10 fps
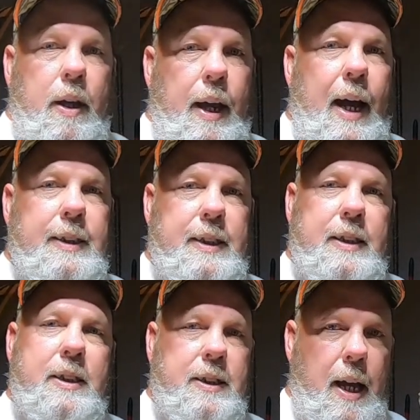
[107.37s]
Guys,
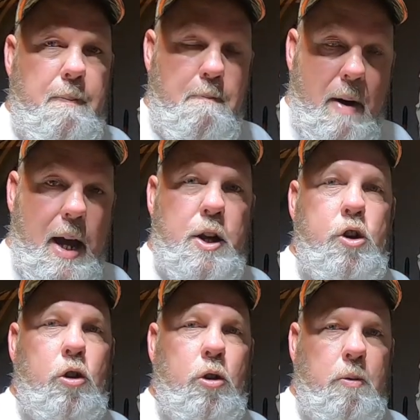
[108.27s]
this is a
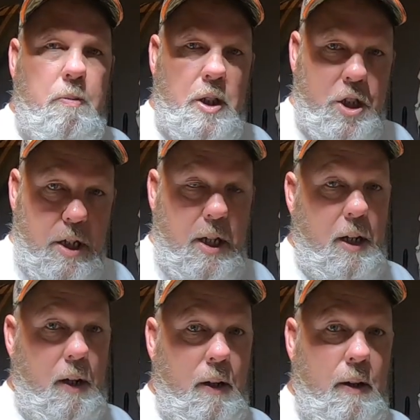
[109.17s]
manual
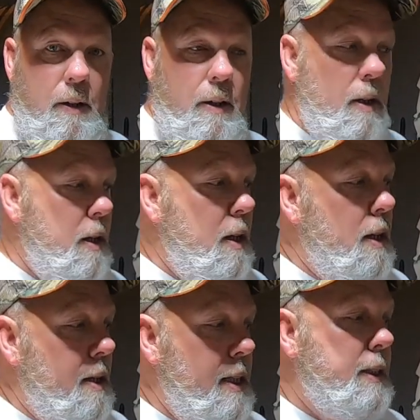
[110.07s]
machine.
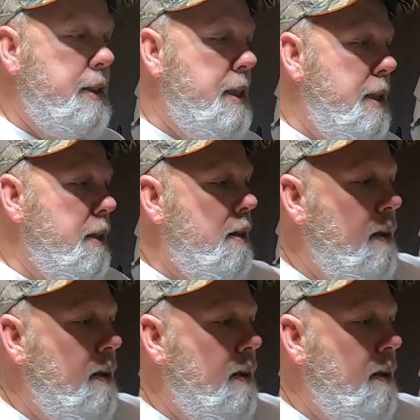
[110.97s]
This is the,